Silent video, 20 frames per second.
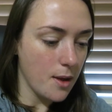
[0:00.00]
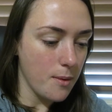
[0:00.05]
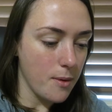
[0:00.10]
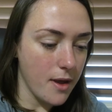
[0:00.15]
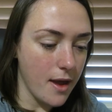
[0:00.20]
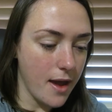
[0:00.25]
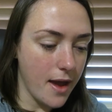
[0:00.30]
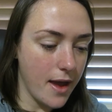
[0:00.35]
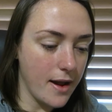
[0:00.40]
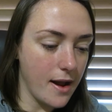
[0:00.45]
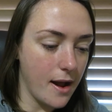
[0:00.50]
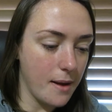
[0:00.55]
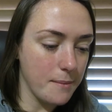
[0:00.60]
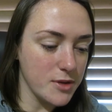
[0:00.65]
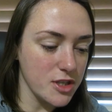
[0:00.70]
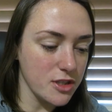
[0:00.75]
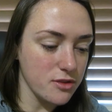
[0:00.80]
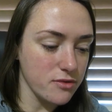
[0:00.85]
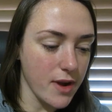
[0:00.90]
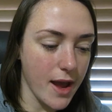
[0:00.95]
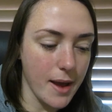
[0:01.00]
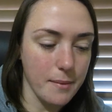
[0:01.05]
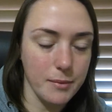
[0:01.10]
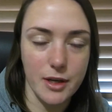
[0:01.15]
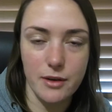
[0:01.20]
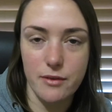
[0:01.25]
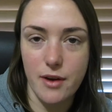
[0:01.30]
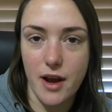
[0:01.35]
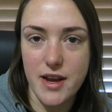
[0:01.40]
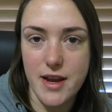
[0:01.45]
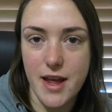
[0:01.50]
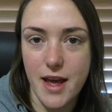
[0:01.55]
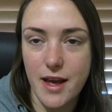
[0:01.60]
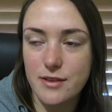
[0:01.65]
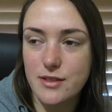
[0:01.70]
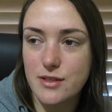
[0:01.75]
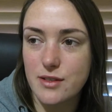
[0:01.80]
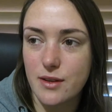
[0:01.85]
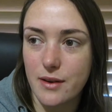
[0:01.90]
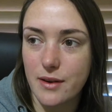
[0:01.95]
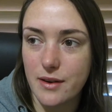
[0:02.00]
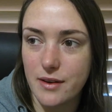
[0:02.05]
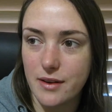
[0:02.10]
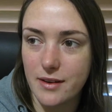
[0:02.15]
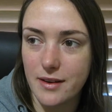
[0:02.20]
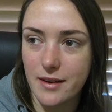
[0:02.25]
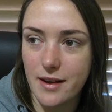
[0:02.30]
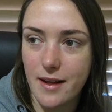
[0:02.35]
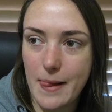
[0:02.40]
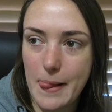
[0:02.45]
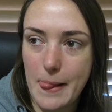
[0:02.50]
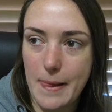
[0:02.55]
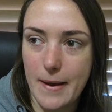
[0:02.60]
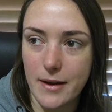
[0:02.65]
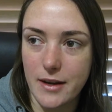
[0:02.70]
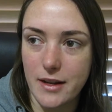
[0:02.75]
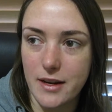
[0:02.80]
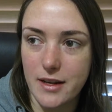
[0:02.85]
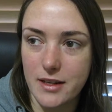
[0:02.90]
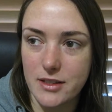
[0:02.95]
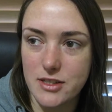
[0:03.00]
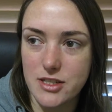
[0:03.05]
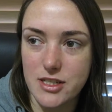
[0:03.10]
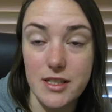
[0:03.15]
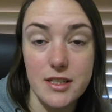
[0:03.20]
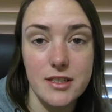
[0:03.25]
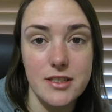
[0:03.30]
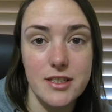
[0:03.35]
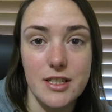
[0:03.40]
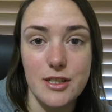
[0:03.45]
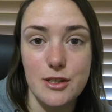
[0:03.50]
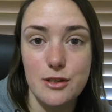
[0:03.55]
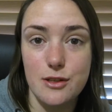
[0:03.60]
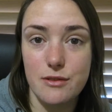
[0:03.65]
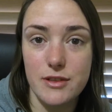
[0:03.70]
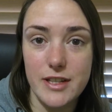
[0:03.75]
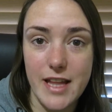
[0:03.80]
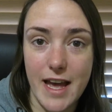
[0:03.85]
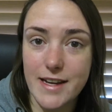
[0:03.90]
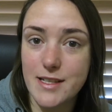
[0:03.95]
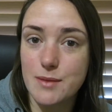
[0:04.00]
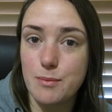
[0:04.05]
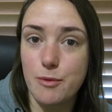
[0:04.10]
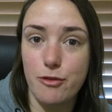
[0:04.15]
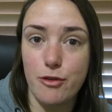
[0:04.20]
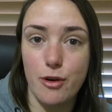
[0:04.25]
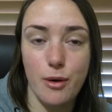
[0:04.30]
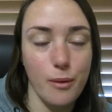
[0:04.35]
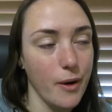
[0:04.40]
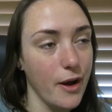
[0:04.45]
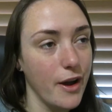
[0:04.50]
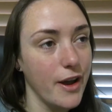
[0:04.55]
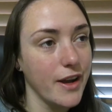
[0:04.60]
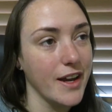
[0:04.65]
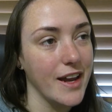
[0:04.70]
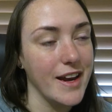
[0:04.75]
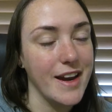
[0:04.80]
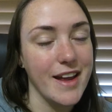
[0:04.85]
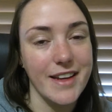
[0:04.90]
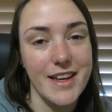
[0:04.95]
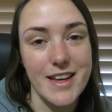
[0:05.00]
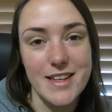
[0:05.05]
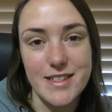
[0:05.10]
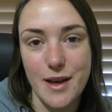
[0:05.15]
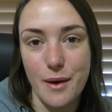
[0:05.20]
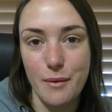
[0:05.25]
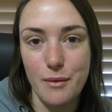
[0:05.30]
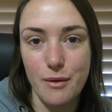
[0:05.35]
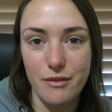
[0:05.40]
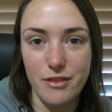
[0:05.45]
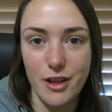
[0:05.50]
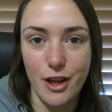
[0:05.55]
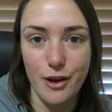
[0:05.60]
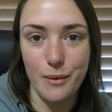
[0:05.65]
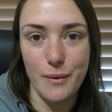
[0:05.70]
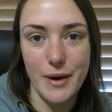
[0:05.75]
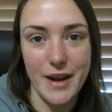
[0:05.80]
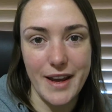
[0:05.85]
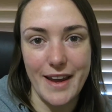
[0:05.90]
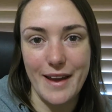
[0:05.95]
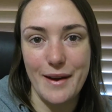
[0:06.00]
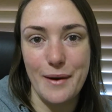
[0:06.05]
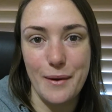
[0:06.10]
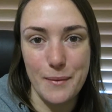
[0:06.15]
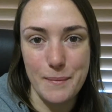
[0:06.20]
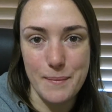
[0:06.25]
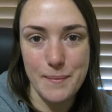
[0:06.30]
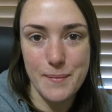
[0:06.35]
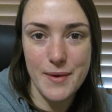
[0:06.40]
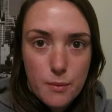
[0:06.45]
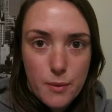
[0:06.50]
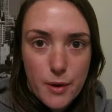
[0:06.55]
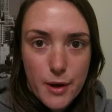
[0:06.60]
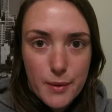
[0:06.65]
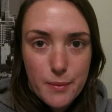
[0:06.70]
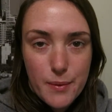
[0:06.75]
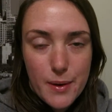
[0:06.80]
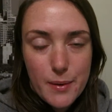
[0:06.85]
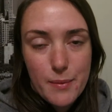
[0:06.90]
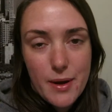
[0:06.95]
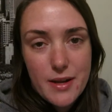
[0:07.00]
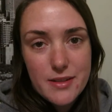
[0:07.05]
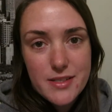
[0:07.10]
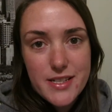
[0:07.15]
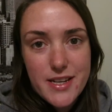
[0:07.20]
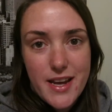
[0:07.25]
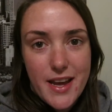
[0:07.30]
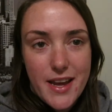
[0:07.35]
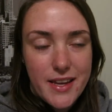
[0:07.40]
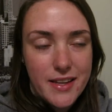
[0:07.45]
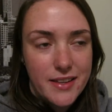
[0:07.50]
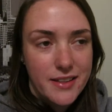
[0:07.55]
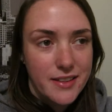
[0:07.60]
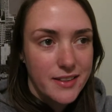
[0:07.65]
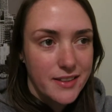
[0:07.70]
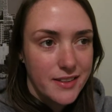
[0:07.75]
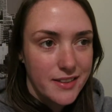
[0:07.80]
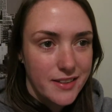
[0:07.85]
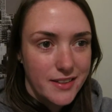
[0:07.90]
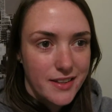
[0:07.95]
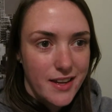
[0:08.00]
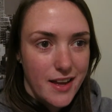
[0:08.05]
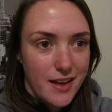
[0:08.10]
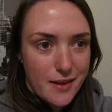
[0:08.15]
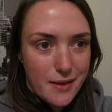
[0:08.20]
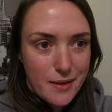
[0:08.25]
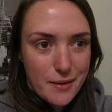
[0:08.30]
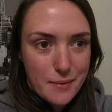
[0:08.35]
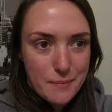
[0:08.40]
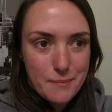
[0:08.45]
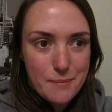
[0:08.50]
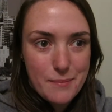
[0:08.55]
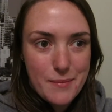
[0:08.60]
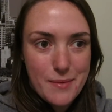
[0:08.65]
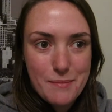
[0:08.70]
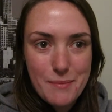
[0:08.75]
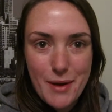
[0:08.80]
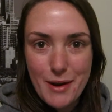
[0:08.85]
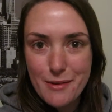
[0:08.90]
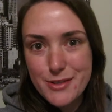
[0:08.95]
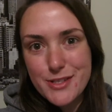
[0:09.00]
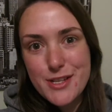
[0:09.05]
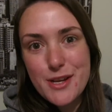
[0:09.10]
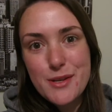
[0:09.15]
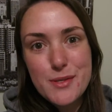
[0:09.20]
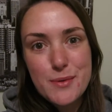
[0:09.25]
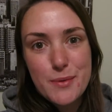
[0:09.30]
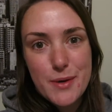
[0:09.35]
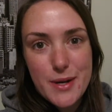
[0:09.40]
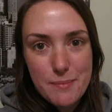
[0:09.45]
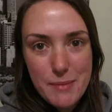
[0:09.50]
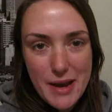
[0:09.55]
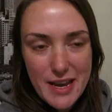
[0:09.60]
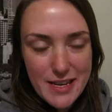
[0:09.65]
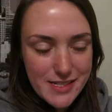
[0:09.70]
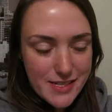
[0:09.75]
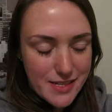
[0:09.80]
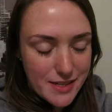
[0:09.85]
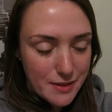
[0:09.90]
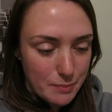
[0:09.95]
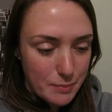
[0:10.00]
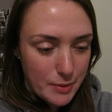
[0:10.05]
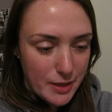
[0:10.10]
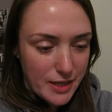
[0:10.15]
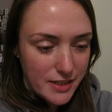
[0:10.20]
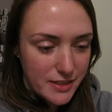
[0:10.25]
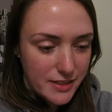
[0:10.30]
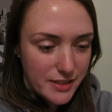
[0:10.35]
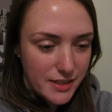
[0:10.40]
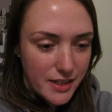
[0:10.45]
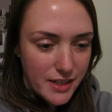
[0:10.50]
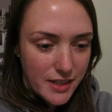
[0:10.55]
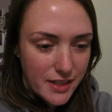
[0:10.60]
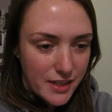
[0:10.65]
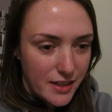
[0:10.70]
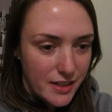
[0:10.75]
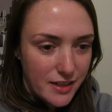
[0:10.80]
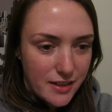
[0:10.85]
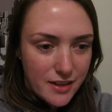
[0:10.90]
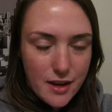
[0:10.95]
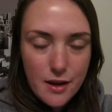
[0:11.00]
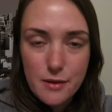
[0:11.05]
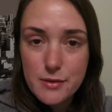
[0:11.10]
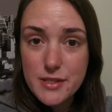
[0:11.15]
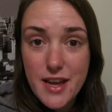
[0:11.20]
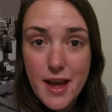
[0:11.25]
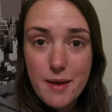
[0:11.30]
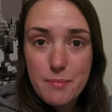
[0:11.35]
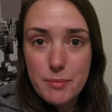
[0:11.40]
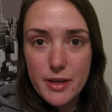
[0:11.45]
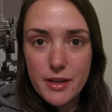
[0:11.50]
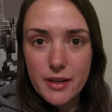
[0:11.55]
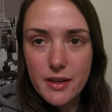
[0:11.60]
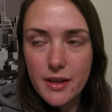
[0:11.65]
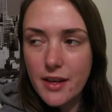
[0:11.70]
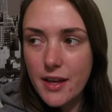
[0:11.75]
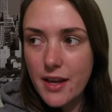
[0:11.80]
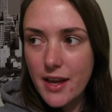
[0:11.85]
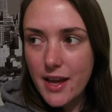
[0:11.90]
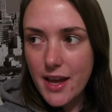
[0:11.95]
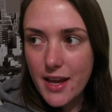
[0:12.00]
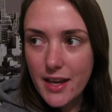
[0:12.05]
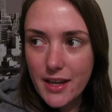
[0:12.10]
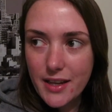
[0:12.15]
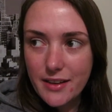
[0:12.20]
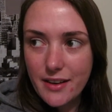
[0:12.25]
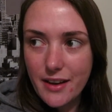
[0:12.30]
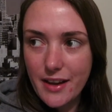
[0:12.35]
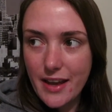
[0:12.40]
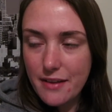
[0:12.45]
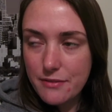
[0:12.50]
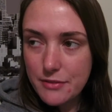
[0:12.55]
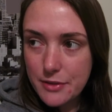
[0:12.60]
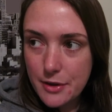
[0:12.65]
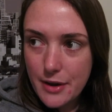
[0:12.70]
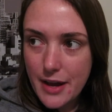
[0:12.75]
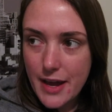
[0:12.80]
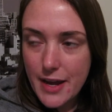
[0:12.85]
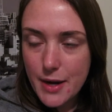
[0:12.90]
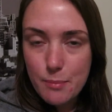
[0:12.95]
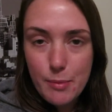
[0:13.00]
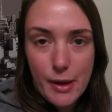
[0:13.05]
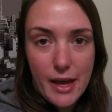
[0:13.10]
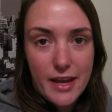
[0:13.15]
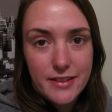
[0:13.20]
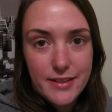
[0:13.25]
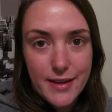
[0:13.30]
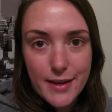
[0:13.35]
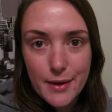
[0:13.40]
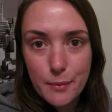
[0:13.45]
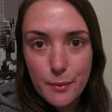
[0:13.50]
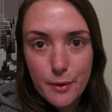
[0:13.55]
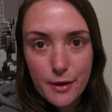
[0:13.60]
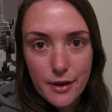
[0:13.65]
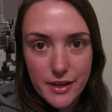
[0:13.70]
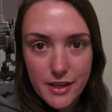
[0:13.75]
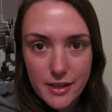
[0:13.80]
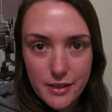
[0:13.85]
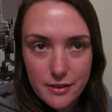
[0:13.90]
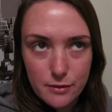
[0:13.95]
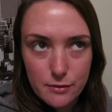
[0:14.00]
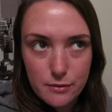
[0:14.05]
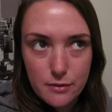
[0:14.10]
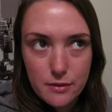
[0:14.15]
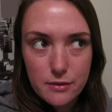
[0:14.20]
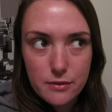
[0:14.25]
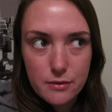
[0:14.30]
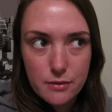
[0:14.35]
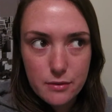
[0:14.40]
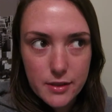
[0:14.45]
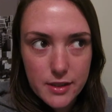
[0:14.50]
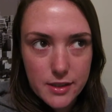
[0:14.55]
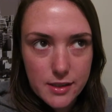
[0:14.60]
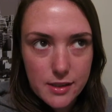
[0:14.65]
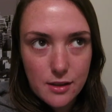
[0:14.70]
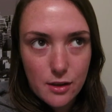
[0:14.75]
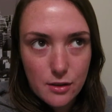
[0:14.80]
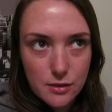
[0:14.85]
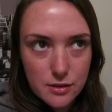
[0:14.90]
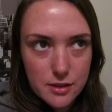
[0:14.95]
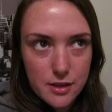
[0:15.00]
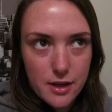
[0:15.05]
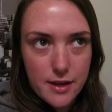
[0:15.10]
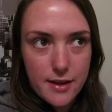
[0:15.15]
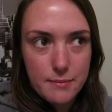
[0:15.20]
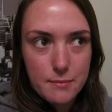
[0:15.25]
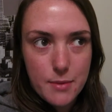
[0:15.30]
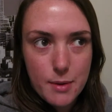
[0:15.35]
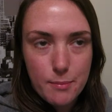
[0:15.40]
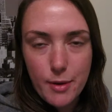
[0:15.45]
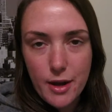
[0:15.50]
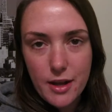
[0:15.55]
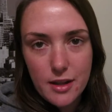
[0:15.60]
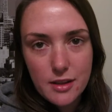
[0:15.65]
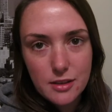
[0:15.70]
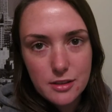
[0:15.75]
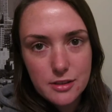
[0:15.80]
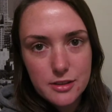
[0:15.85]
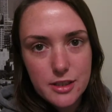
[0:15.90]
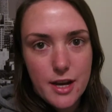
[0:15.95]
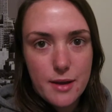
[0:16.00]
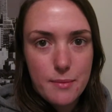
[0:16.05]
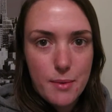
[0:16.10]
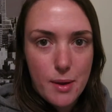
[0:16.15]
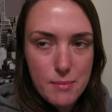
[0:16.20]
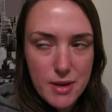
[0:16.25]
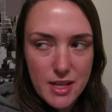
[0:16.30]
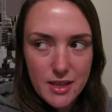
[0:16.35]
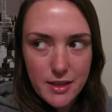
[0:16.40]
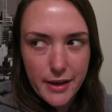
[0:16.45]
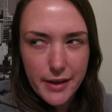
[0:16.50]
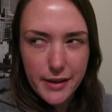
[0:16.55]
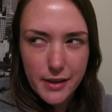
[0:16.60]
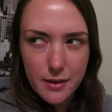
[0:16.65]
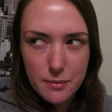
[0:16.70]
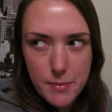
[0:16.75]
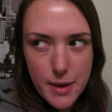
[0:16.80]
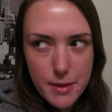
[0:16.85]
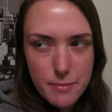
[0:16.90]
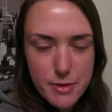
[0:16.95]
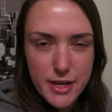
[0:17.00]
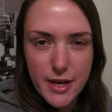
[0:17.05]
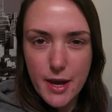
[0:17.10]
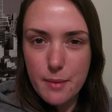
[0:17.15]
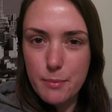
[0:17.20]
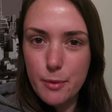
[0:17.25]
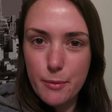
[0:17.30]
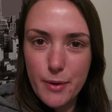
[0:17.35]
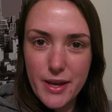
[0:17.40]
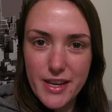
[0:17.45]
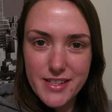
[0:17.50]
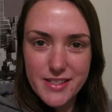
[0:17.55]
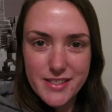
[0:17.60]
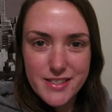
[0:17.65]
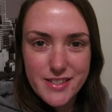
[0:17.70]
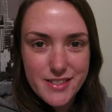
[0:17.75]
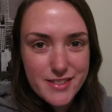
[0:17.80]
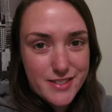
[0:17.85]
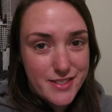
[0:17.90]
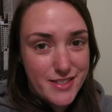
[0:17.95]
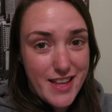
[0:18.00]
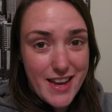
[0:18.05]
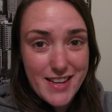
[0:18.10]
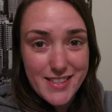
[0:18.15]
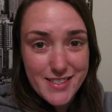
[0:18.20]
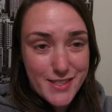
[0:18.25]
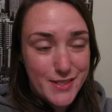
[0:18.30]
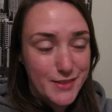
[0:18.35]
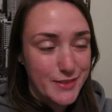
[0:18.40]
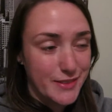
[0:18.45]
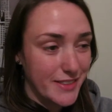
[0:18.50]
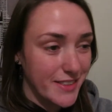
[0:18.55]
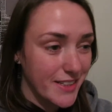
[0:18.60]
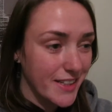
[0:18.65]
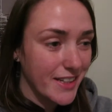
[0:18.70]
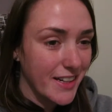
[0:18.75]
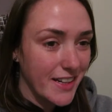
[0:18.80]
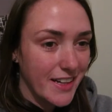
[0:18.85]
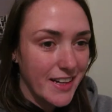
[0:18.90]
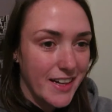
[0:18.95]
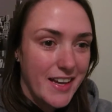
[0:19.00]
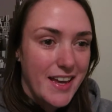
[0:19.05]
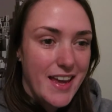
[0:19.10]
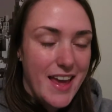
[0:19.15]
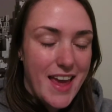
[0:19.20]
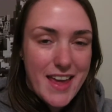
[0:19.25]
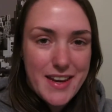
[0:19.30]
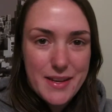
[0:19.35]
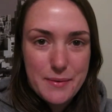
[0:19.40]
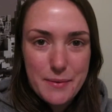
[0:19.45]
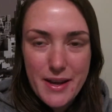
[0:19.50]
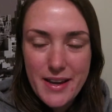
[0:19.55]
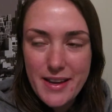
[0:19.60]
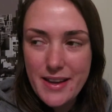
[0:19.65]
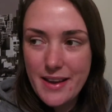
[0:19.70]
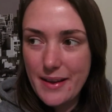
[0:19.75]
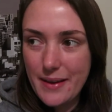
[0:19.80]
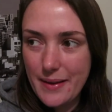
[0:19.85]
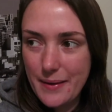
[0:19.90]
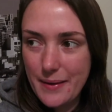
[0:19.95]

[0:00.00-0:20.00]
Yeah, I'm just rambling right now, so I'm gonna just continue to relax before work, and I guess I will vlog when I get home. Work went well today. My results weren't amazing, but I was happy. And I have not had a bad day at work in a really long time, and by a long time I mean like maybe a couple weeks, so that's good. Anyway,